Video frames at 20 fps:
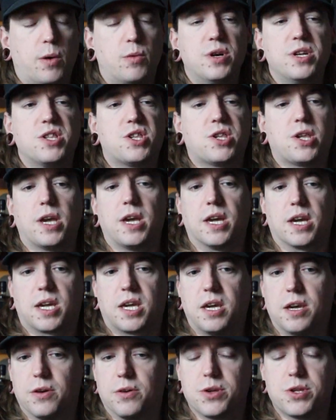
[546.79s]
wouldn't say it
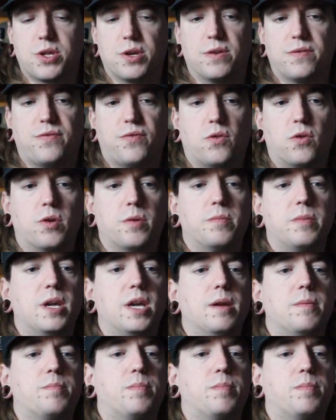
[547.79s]
kills it for me,